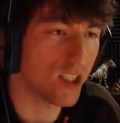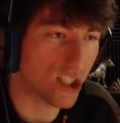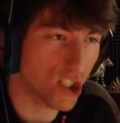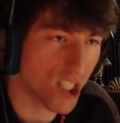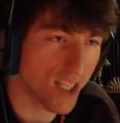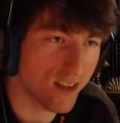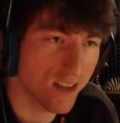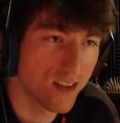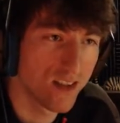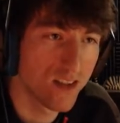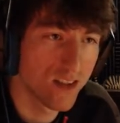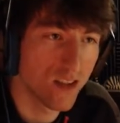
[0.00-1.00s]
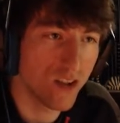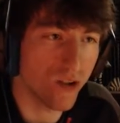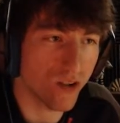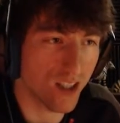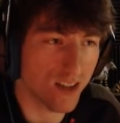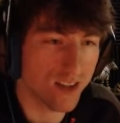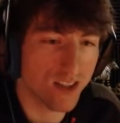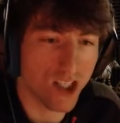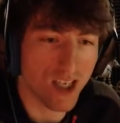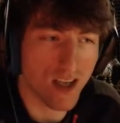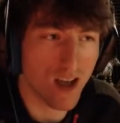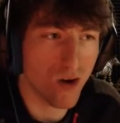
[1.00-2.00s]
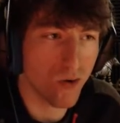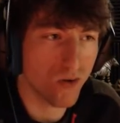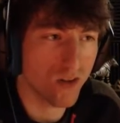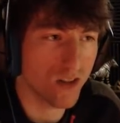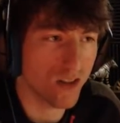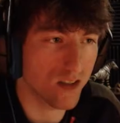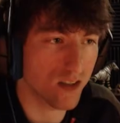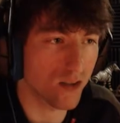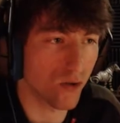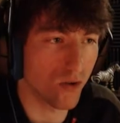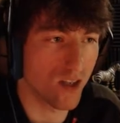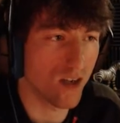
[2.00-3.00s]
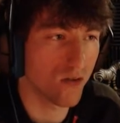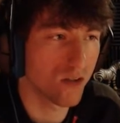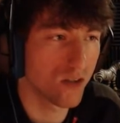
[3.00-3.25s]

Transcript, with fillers: a shit. Okay, let's check out this door now.